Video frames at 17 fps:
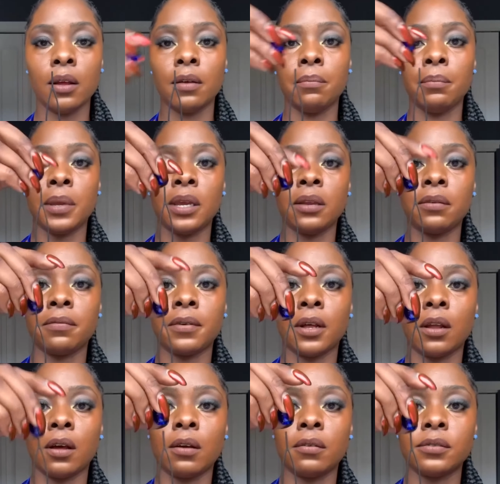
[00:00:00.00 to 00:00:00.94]
Bead fell
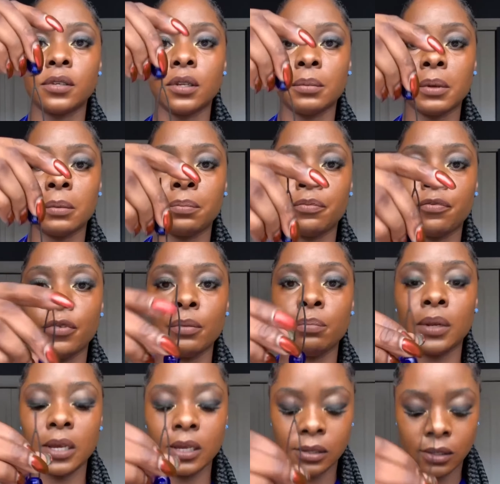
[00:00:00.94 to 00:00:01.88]
off, so let me
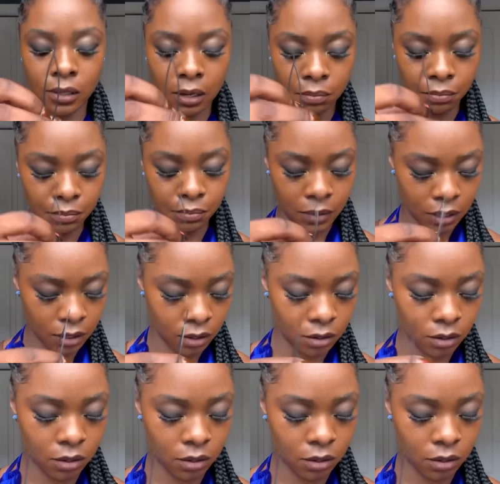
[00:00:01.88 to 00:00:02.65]
replace that bead.